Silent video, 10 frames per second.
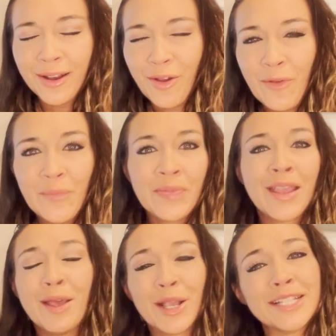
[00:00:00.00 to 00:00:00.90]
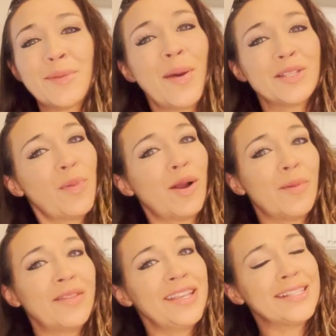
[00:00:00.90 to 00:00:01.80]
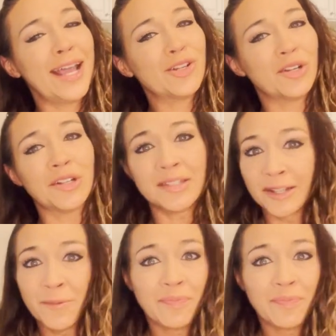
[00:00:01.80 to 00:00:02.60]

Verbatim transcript: at home. Because the best part about these lectures,